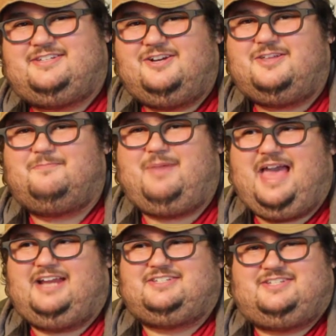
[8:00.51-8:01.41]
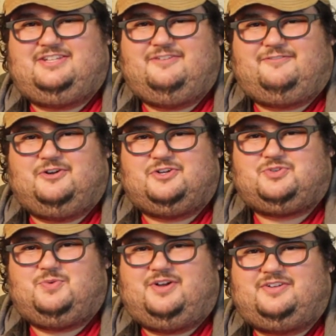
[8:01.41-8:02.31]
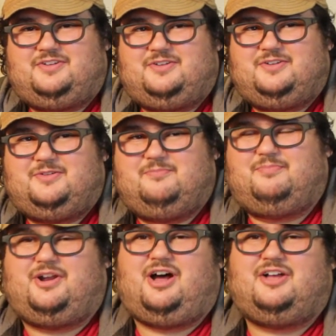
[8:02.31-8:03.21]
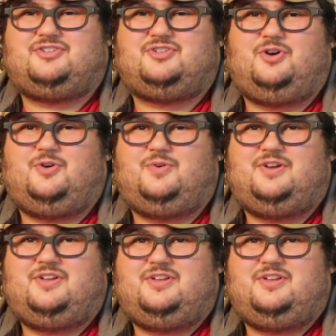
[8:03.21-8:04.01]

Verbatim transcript: took it back to the first one, but also